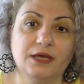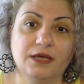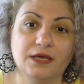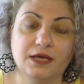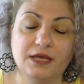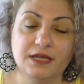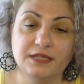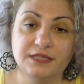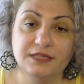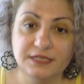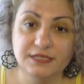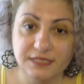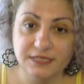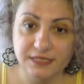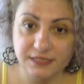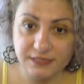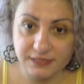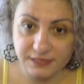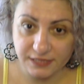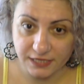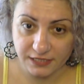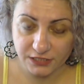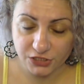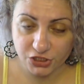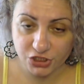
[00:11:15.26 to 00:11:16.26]
It is
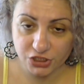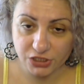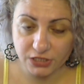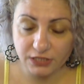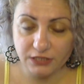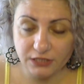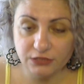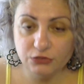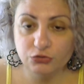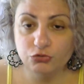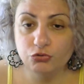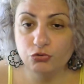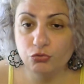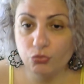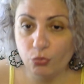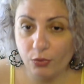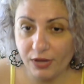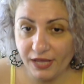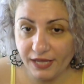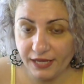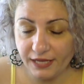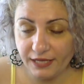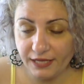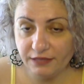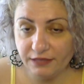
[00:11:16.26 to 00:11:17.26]
essential to
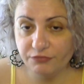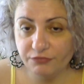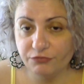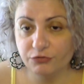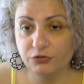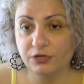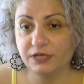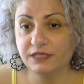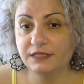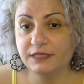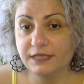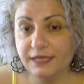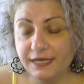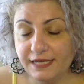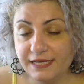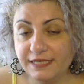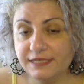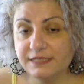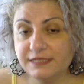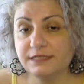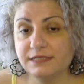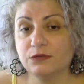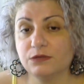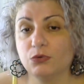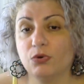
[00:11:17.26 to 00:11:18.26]
wait for at
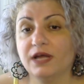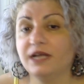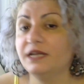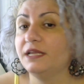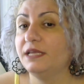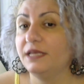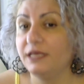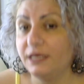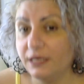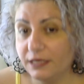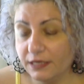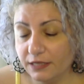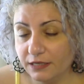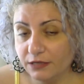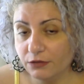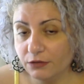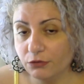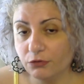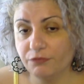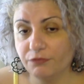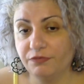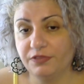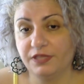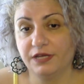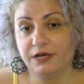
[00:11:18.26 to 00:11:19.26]
least 1 year
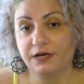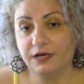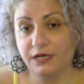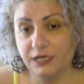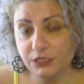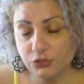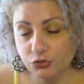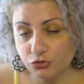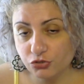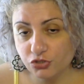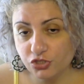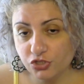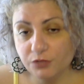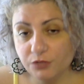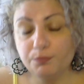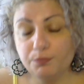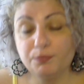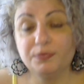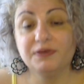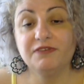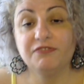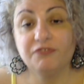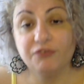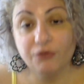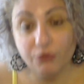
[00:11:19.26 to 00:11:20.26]
of the relationship
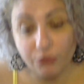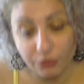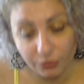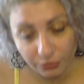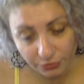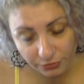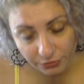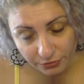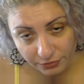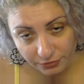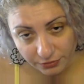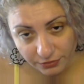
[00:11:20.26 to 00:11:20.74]
before